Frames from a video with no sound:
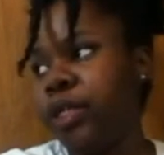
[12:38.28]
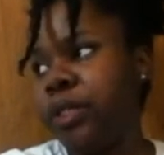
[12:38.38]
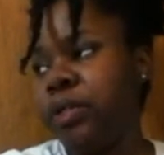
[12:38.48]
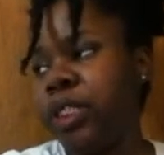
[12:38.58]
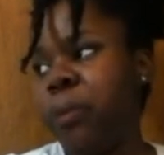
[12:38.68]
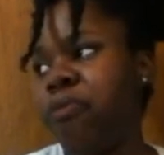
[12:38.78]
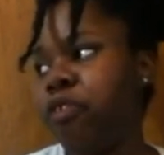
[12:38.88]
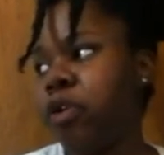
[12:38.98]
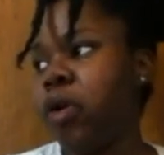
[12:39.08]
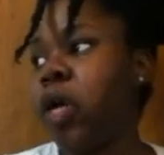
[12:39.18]
another tip
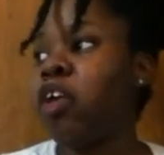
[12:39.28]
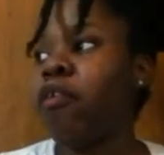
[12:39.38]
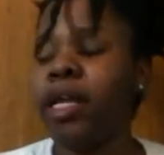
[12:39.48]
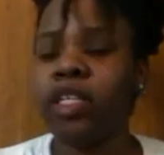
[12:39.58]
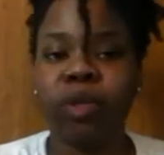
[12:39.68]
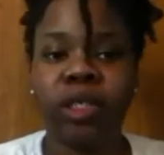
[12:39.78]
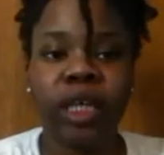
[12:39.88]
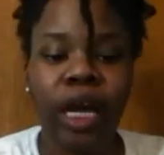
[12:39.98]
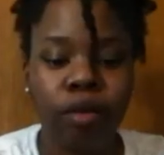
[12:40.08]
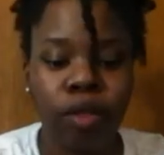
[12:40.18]
for great
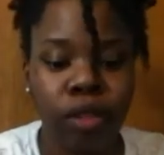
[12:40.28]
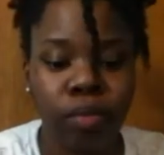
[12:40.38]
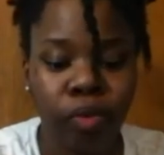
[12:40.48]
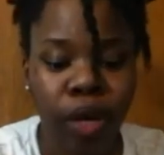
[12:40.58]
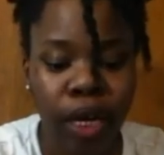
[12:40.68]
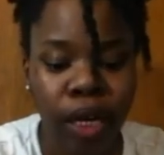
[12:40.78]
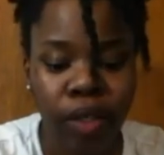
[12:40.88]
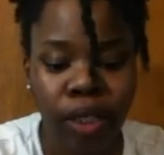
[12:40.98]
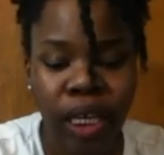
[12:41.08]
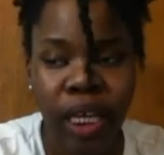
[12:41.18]
twist outs and braid
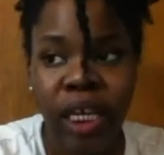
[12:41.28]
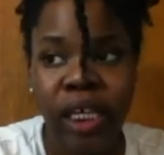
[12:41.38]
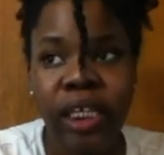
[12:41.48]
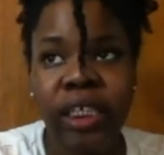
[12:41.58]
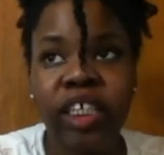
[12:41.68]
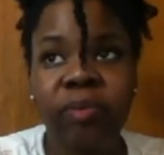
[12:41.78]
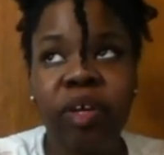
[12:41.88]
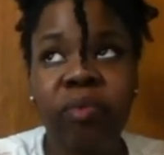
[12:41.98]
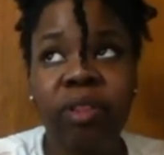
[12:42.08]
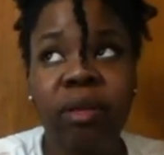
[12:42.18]
outs is
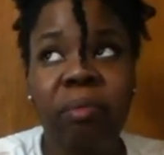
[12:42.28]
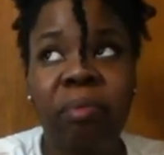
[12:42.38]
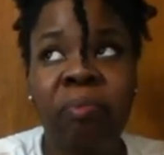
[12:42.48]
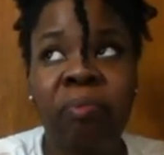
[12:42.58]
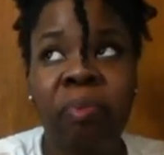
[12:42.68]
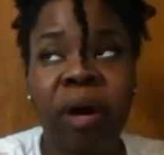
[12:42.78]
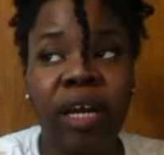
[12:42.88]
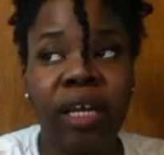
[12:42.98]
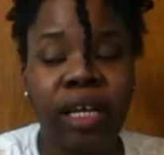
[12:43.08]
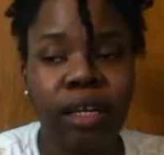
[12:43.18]
sleeping with a
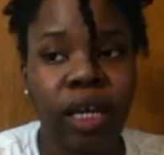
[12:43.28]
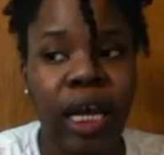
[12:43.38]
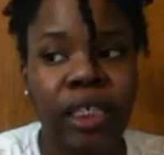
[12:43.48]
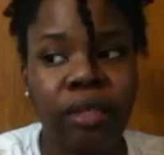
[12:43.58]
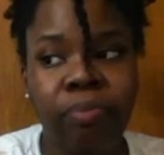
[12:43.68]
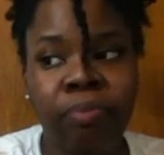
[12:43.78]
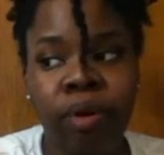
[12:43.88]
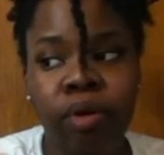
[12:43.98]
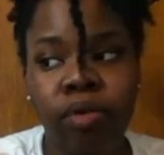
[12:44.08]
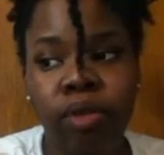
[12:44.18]
bonnet as
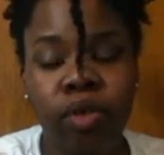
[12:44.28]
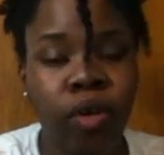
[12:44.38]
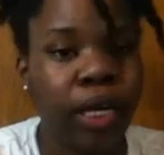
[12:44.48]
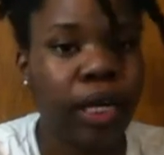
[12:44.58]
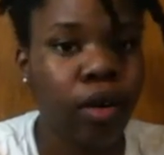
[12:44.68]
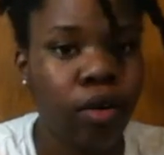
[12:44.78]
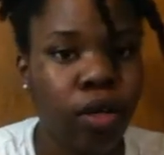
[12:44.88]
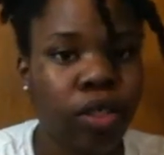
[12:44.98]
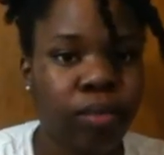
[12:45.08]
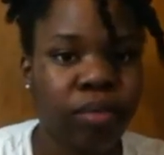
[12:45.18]
opposed,
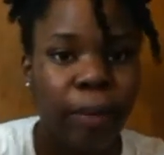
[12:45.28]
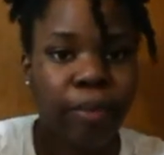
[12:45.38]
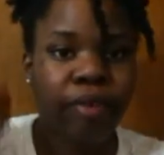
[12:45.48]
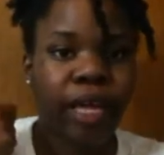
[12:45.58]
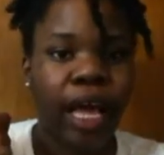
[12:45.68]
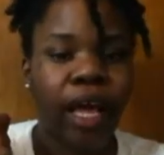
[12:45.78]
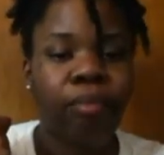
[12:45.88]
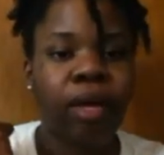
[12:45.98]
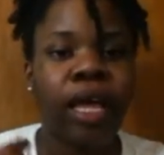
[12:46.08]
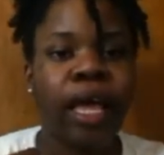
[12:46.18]
or some type of
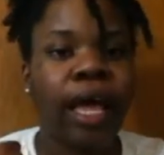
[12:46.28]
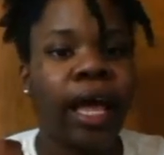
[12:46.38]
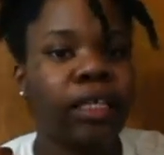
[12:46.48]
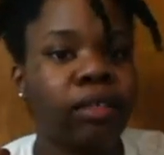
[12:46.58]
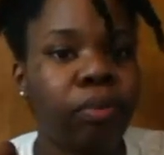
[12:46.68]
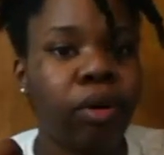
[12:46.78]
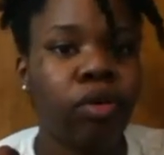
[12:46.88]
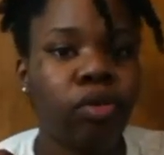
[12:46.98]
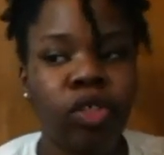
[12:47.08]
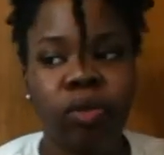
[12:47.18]
cap, as
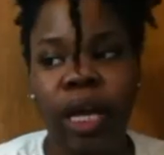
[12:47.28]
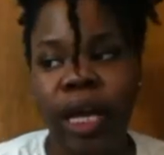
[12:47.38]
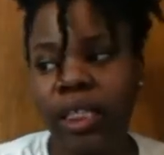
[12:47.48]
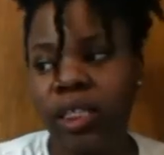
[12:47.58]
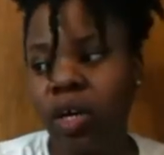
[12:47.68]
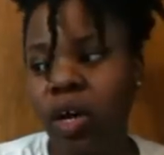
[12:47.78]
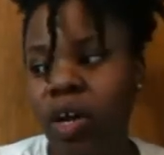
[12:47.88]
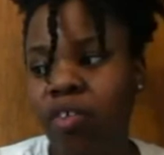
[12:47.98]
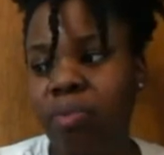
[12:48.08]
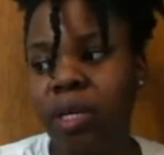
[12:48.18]
opposed to a
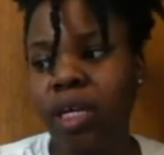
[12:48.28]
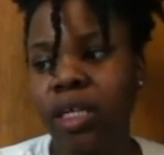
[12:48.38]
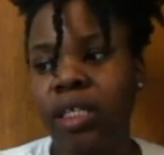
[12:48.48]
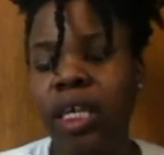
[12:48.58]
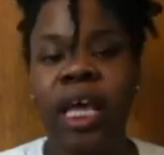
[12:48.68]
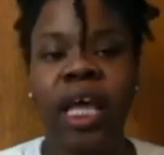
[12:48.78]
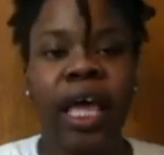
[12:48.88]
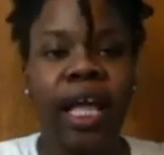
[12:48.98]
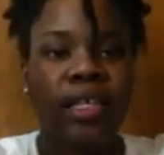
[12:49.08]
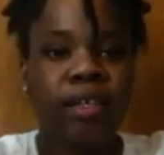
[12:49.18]
headscarf, because
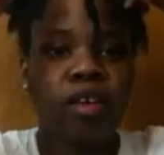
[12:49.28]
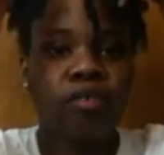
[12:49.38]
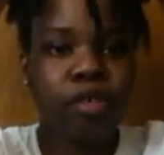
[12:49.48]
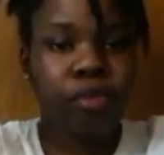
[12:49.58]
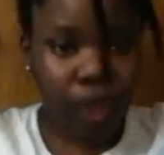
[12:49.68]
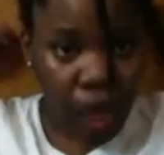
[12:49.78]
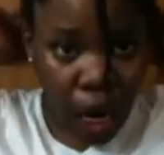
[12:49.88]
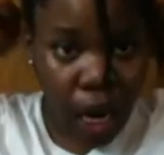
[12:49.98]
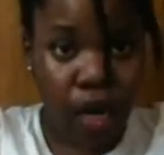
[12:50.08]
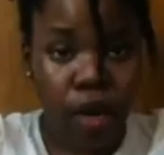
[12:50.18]
headscarves you
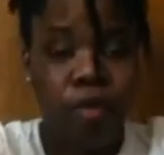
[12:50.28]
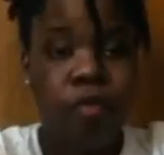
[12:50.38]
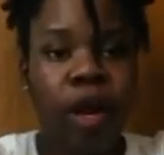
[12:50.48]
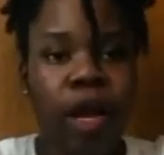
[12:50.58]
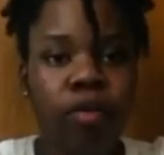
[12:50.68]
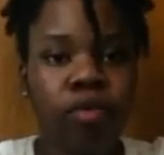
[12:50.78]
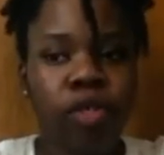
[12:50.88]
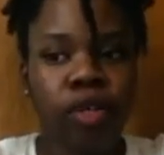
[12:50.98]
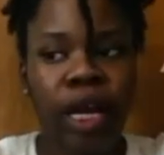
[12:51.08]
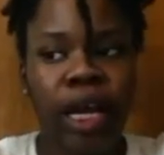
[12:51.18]
tie
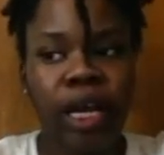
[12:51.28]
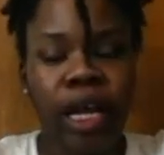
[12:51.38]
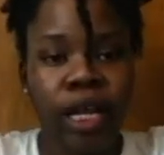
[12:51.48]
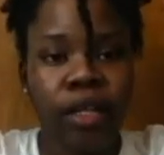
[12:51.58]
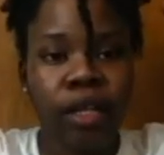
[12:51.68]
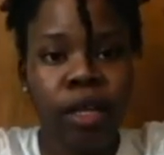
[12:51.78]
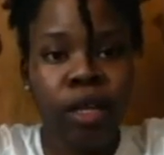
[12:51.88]
around your head and